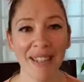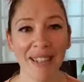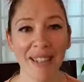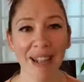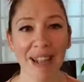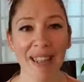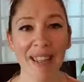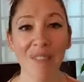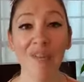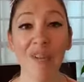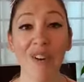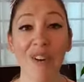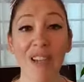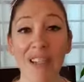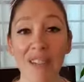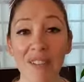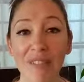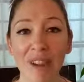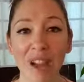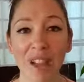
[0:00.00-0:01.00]
I can
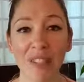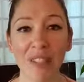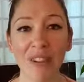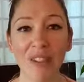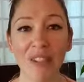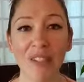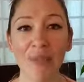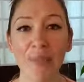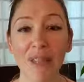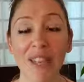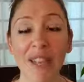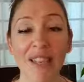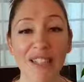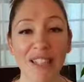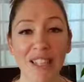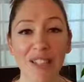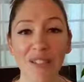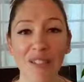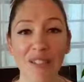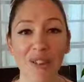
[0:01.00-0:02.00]
forgive others because
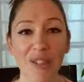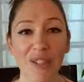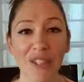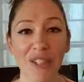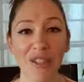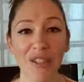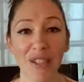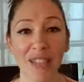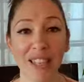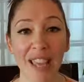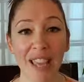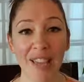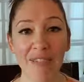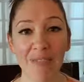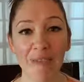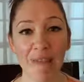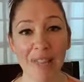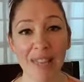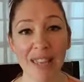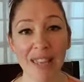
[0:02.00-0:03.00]
He first forgave
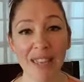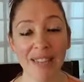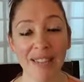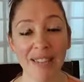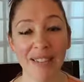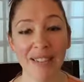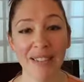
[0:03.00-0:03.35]
me.